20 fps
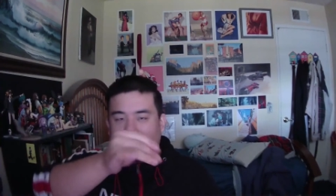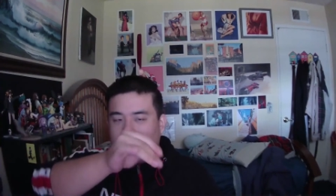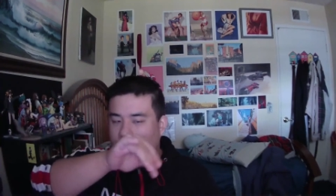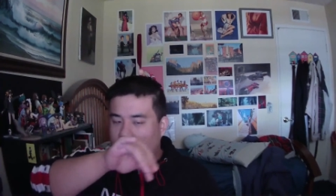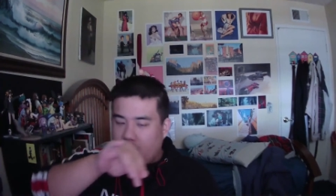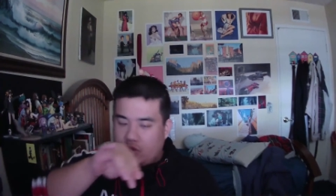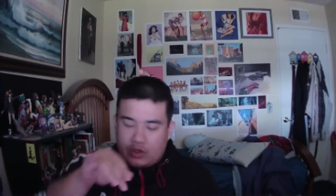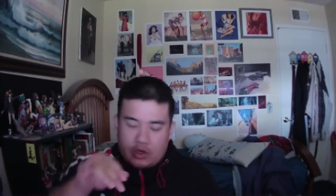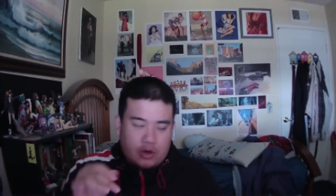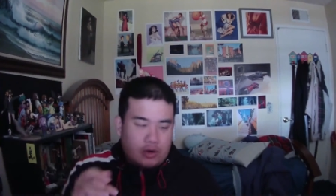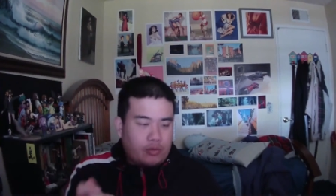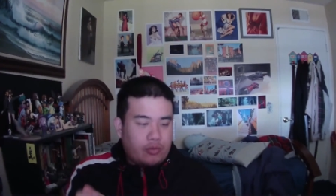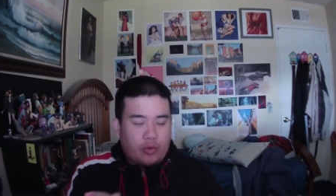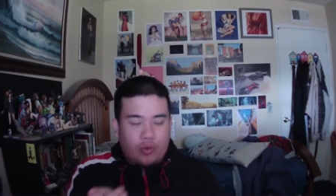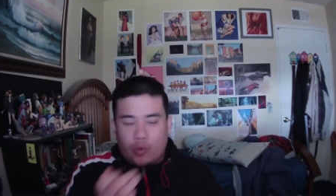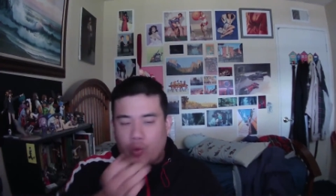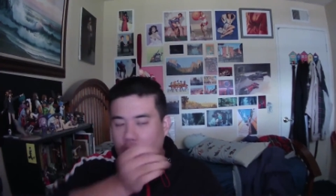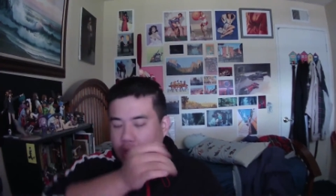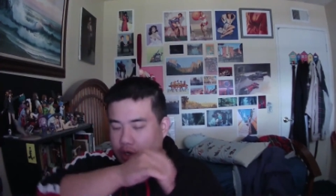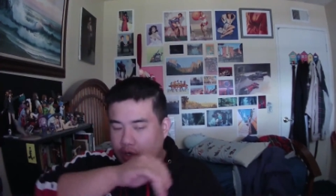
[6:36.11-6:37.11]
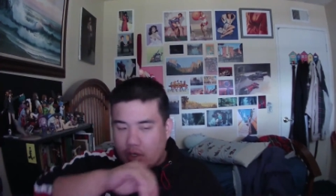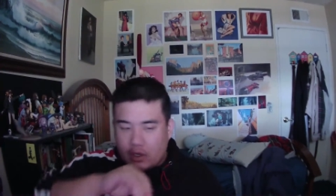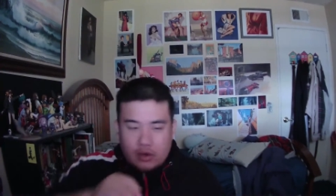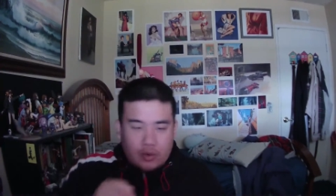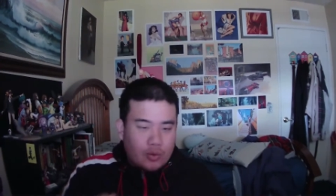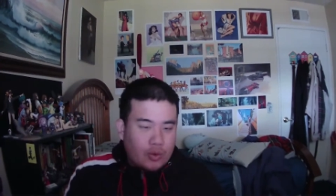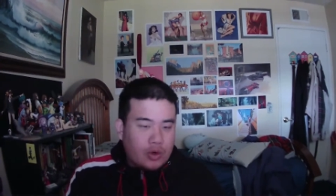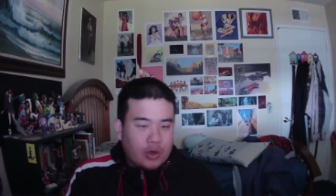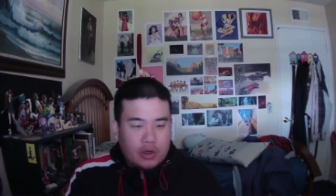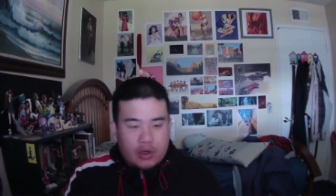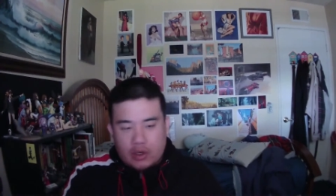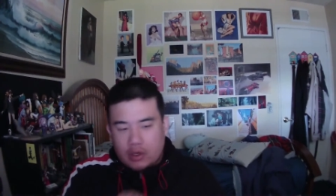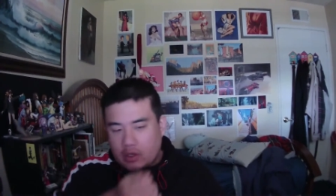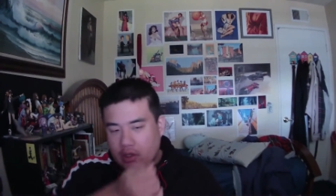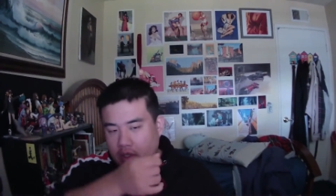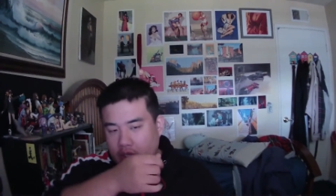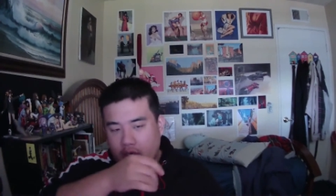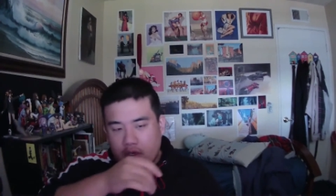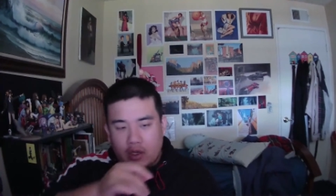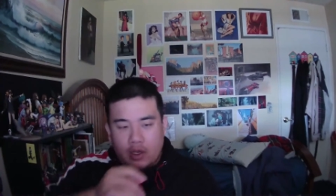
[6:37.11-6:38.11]
you start working and working
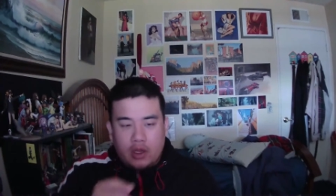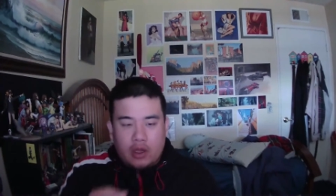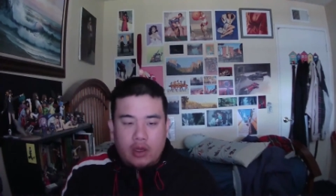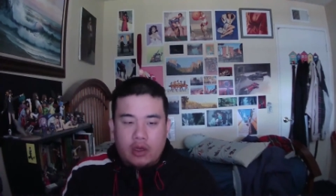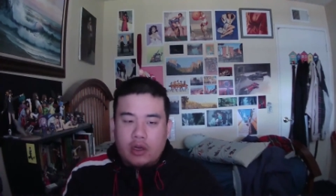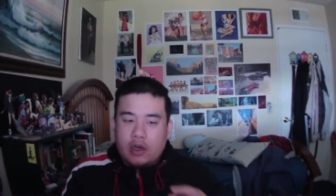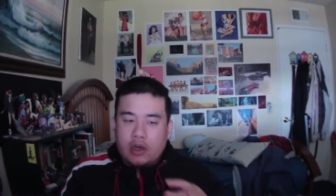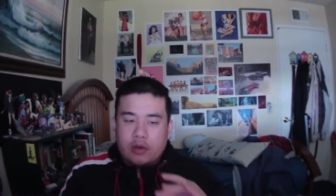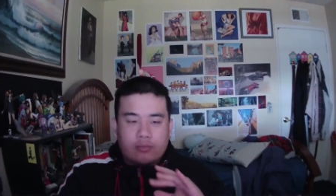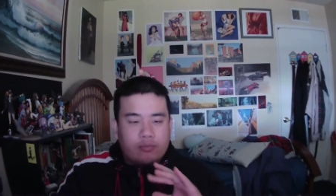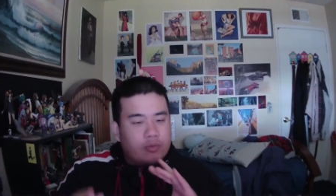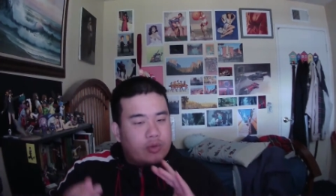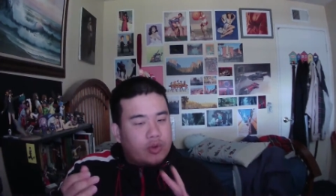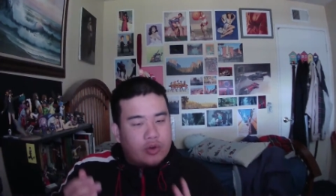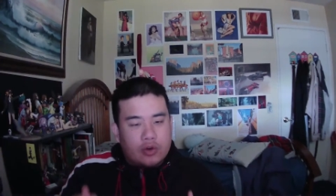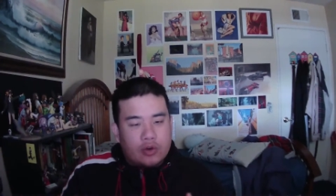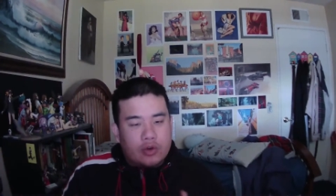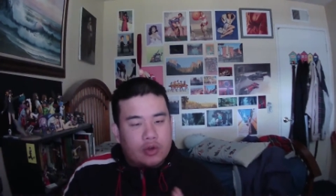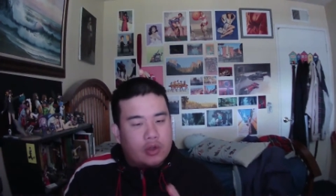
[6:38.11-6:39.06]
and then um, you're